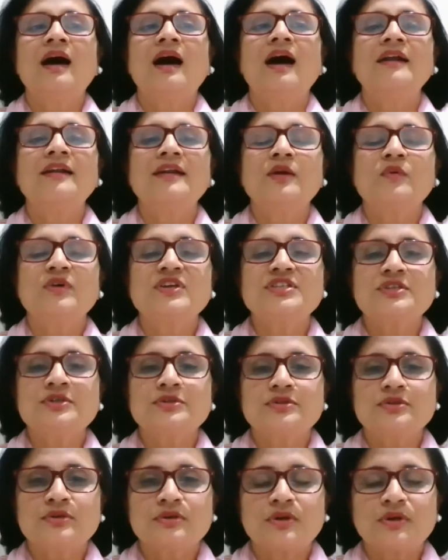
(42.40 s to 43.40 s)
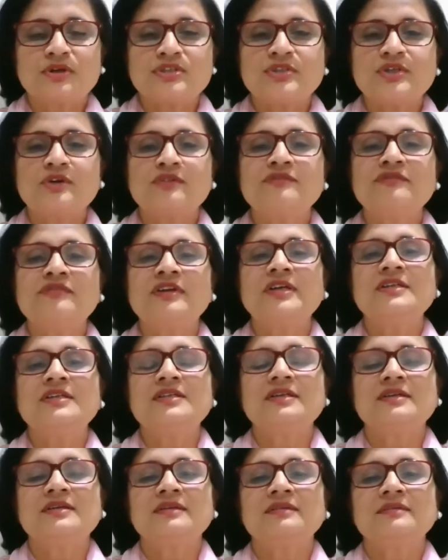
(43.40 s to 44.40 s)
I request you to cross your
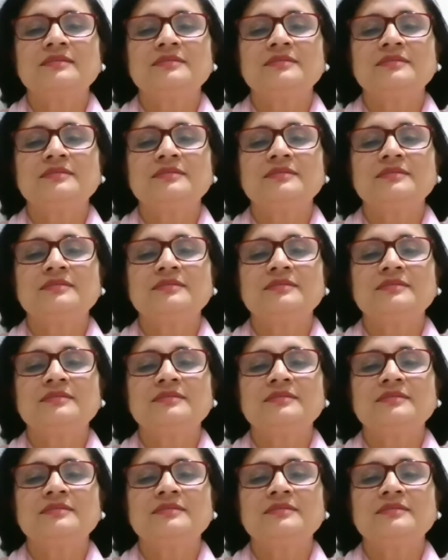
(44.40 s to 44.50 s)
feet,